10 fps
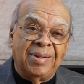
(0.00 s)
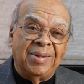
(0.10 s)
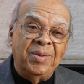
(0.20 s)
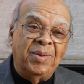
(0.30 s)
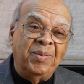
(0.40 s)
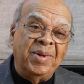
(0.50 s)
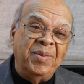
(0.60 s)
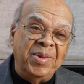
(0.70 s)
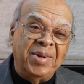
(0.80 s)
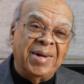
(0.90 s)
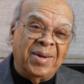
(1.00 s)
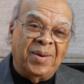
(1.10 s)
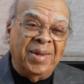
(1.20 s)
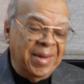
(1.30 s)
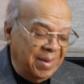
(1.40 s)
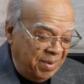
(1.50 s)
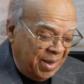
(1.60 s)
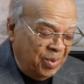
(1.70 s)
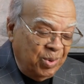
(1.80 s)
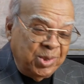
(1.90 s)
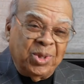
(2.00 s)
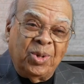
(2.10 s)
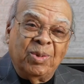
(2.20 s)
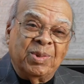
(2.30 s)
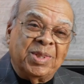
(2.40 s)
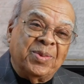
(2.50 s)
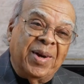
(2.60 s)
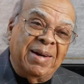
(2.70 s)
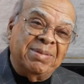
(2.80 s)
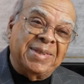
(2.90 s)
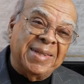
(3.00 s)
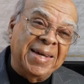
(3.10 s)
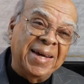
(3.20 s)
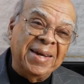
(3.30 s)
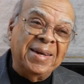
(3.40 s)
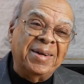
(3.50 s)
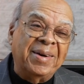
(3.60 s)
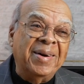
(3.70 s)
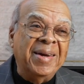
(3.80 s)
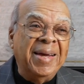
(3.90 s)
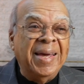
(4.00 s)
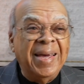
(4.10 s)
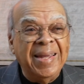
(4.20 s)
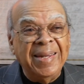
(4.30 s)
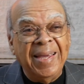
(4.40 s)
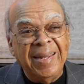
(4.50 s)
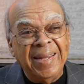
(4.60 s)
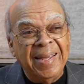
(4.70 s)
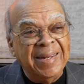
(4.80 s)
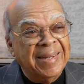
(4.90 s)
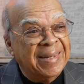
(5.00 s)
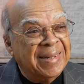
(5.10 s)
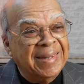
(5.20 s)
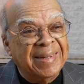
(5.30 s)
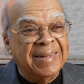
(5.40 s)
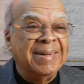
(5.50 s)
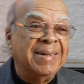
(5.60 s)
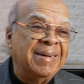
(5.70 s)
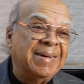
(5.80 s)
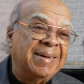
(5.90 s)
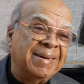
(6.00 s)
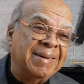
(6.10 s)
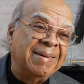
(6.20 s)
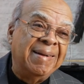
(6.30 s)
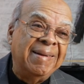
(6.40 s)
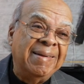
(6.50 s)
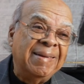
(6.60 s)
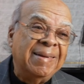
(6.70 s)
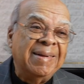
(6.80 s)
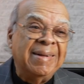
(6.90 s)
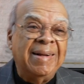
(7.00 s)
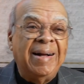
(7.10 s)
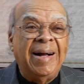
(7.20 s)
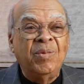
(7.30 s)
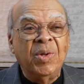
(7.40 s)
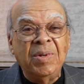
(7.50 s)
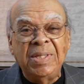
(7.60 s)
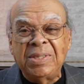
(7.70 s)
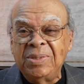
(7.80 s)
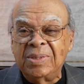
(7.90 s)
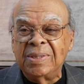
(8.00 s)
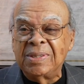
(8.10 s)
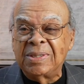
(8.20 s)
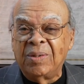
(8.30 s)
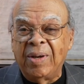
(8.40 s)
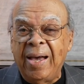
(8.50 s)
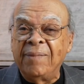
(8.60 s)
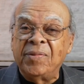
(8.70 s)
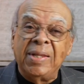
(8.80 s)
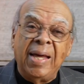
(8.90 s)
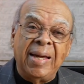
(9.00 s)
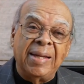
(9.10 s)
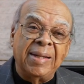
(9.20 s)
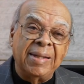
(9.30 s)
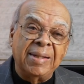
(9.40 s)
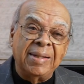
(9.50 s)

you know, when you got all, yeah. my whole shoulder was stripes, you know and and and uh, uh, I went on this tour. So after that,